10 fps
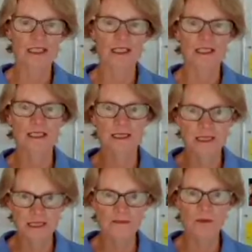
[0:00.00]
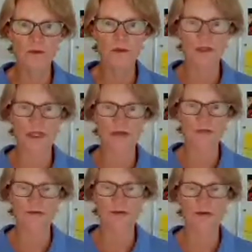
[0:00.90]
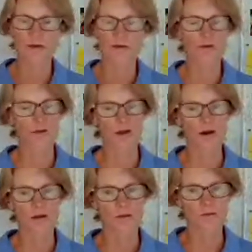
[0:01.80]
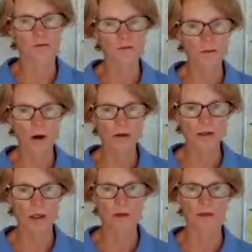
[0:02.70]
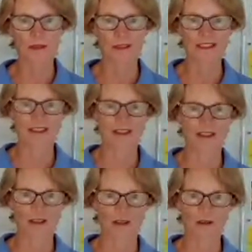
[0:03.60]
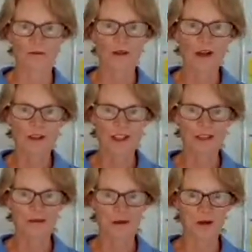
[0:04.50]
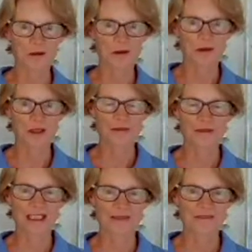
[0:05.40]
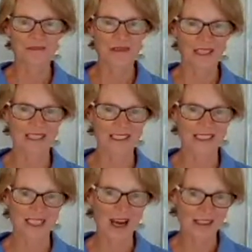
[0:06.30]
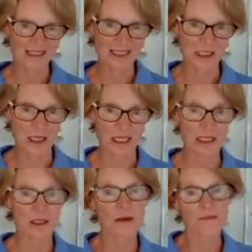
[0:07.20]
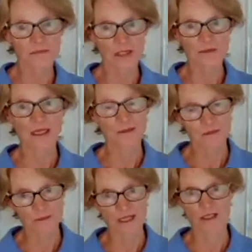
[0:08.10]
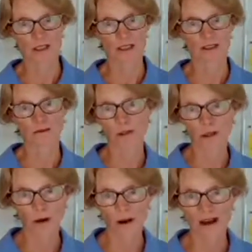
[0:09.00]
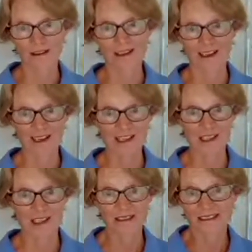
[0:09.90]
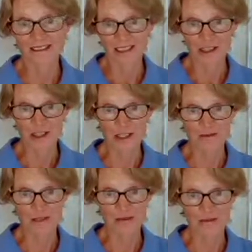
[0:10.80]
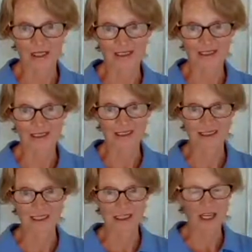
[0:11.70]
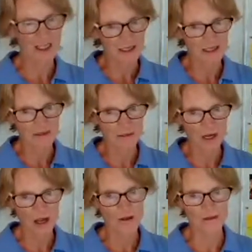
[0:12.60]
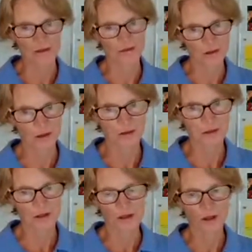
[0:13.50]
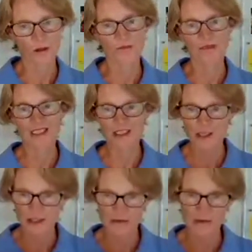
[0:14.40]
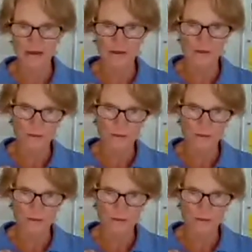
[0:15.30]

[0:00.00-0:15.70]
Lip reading: nice, simple steps for you for those most common things that you didn't want to ruin by starting to teach, then it'll make it much easier for you to go out and actually achieve something and get that done. And sometimes, or more often than not, it is just a matter of